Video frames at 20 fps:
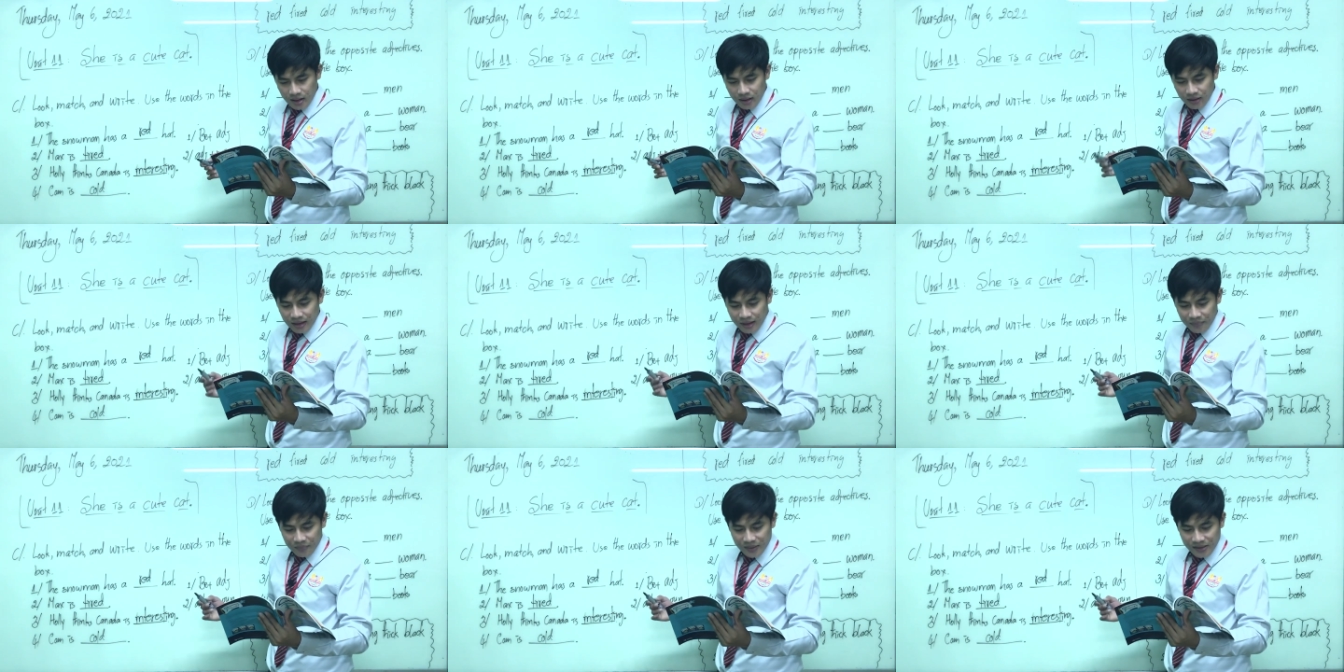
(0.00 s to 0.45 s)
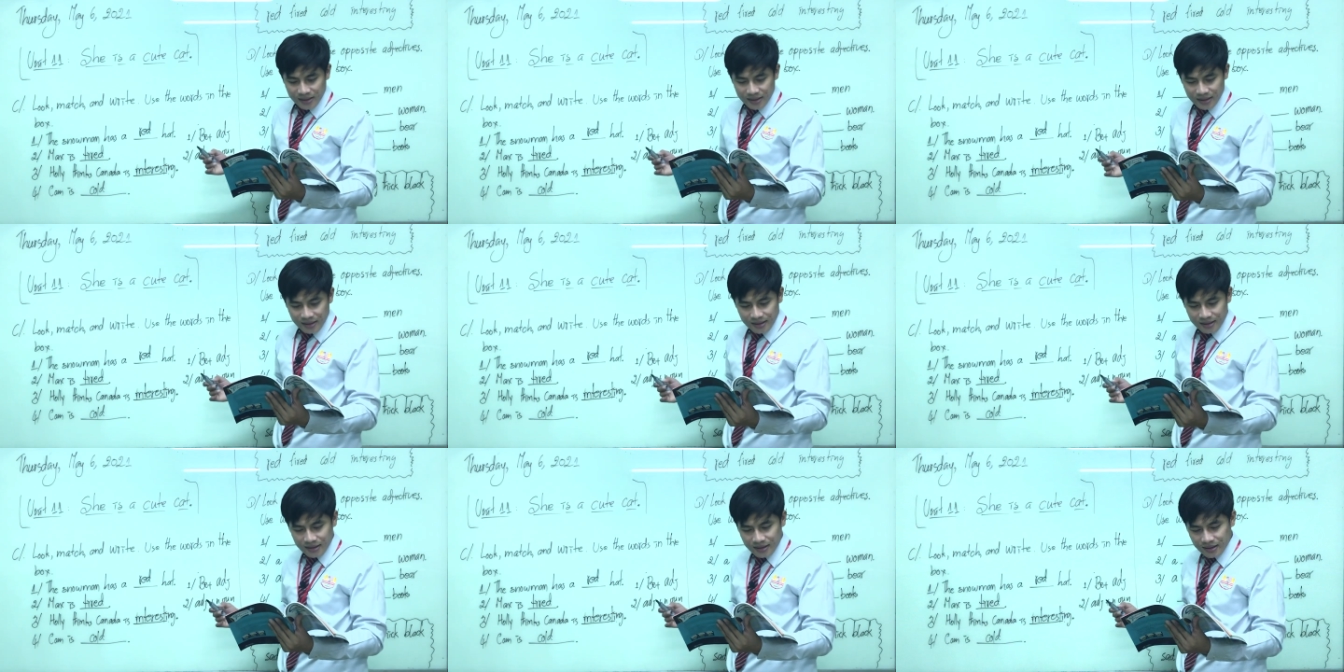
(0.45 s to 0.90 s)
Look at
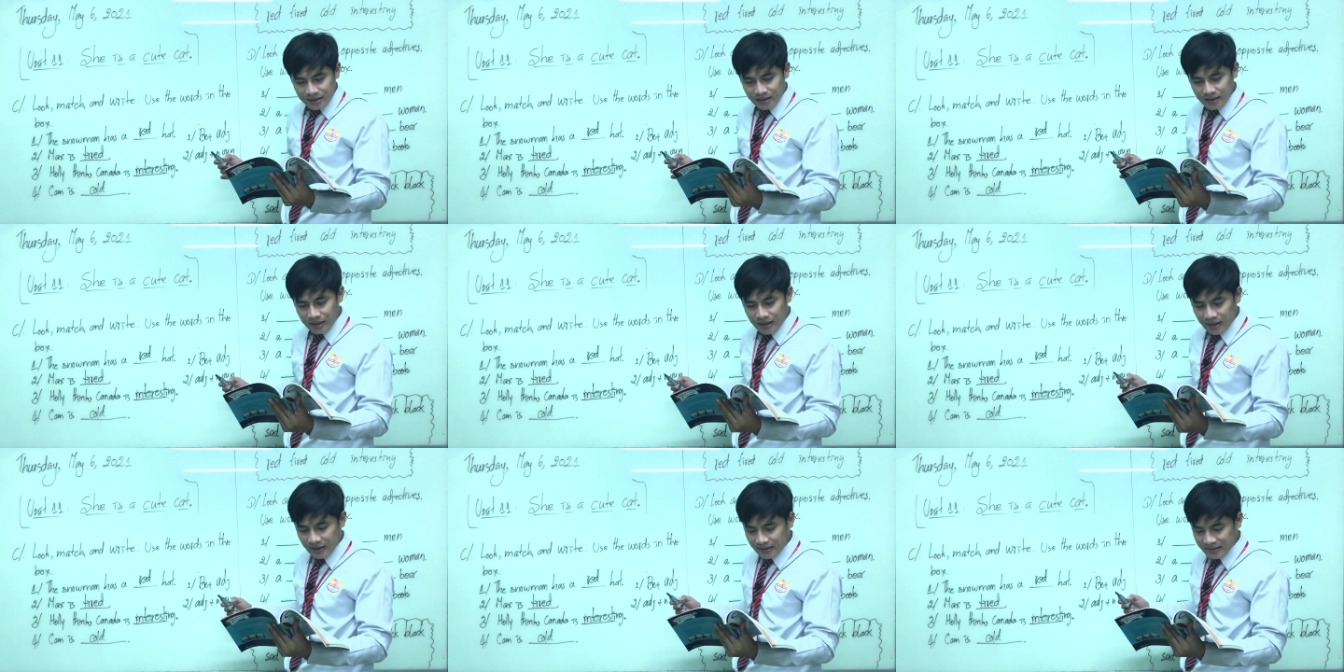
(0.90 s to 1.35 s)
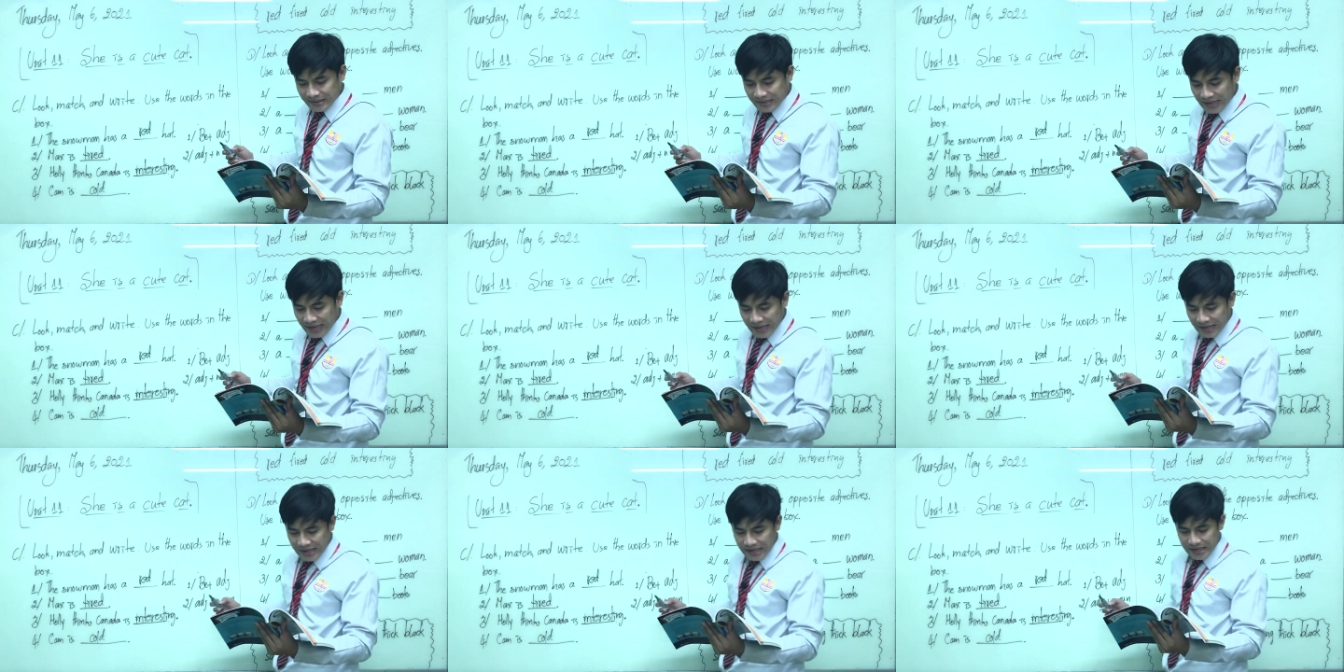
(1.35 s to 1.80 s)
picture uh,
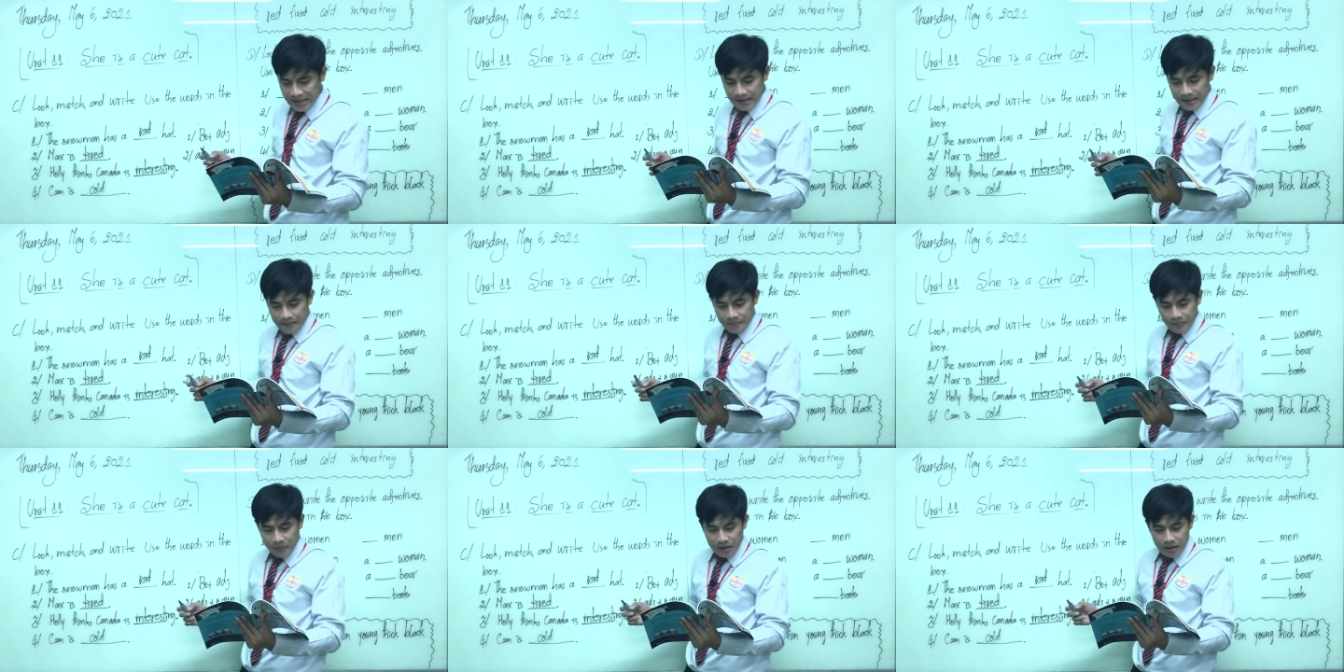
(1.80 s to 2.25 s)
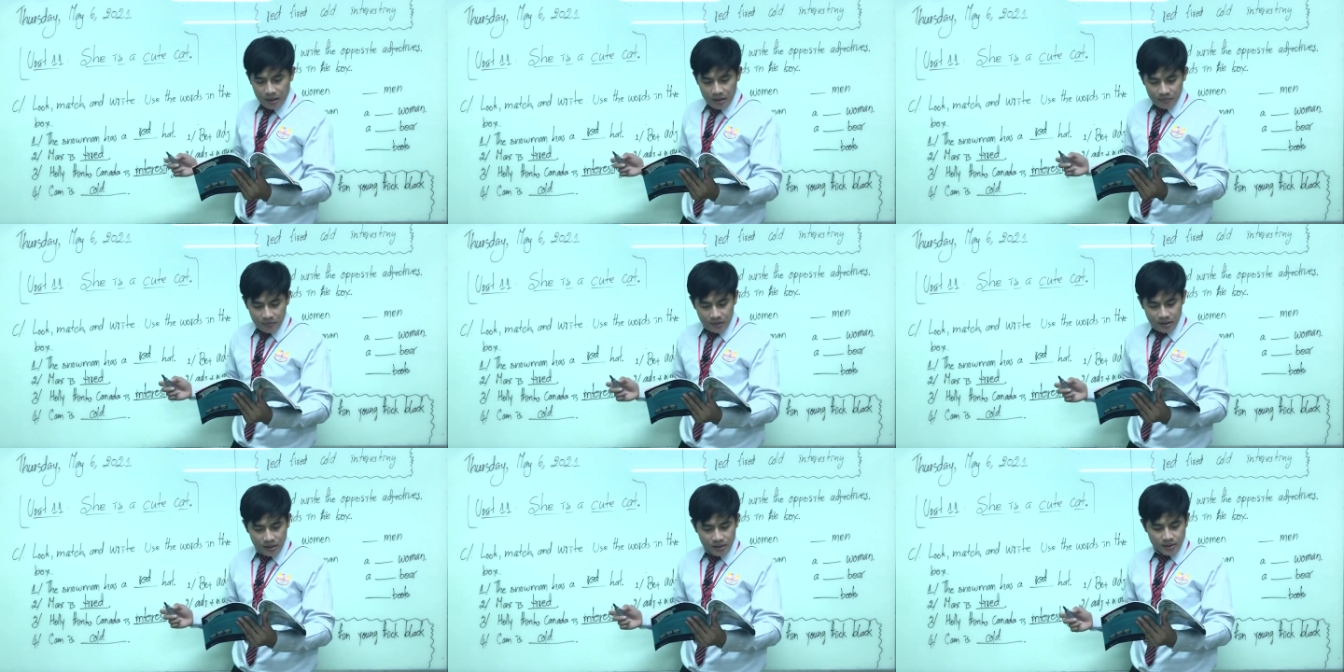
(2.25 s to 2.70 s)
C.
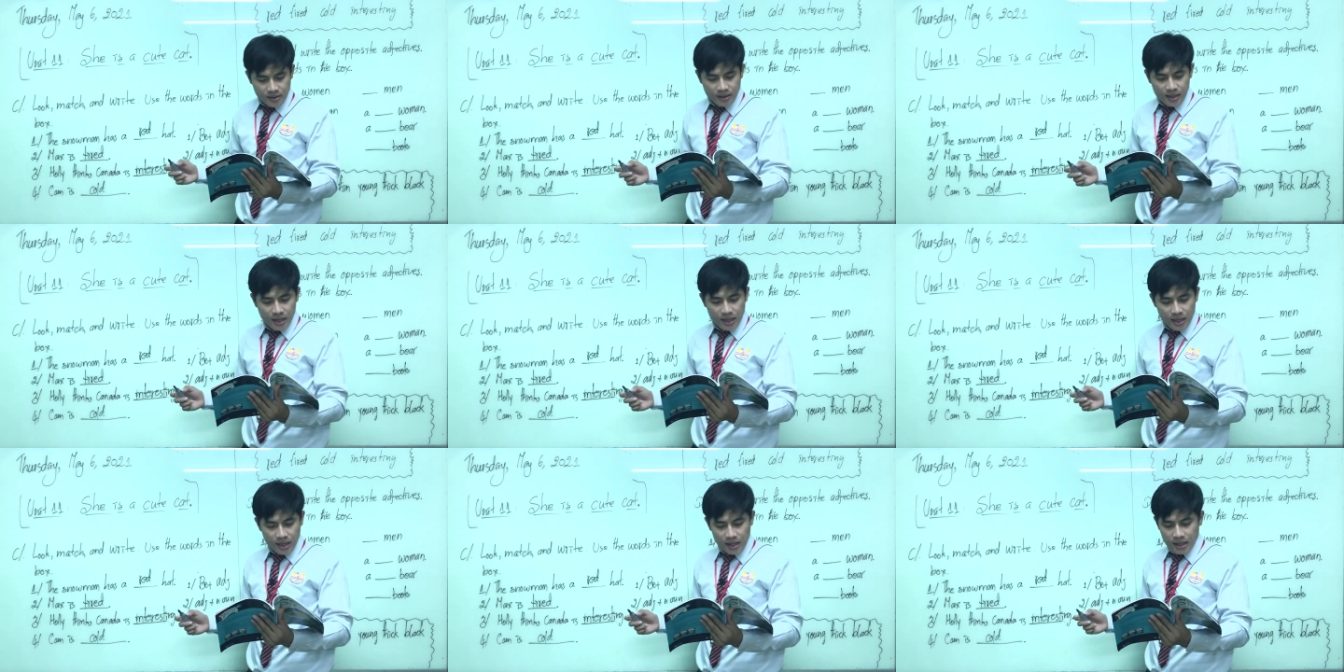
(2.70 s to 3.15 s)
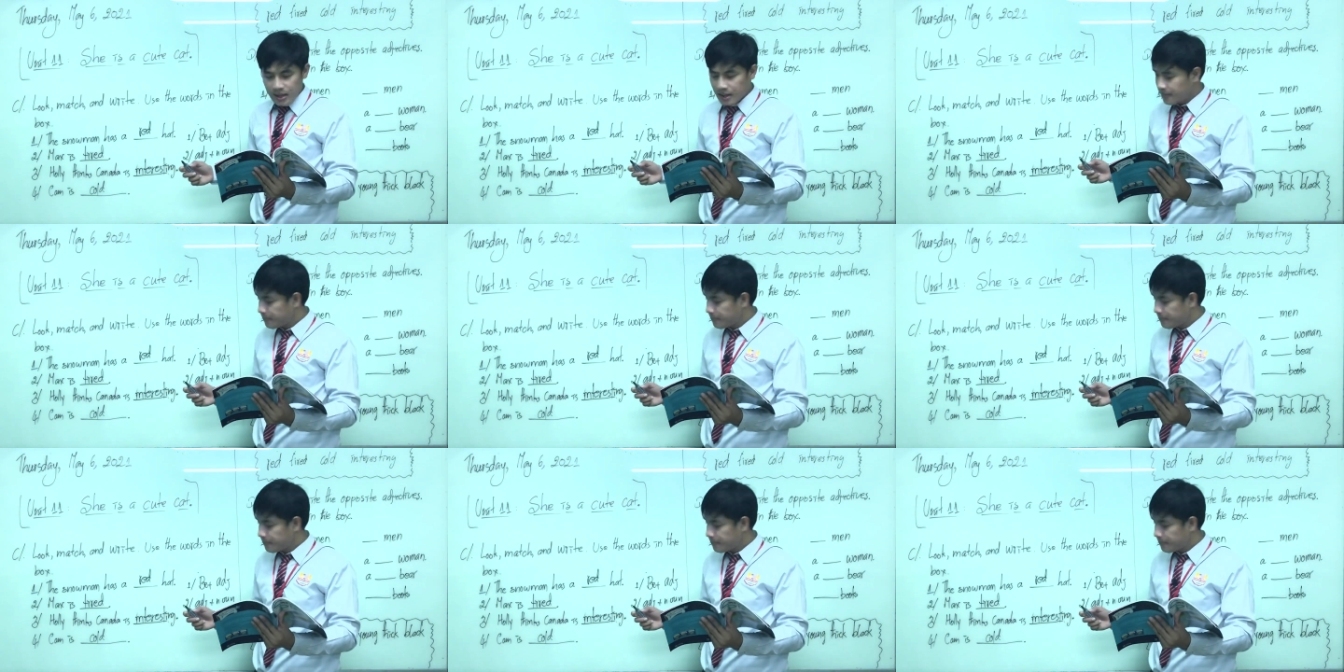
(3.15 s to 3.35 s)
Picture C,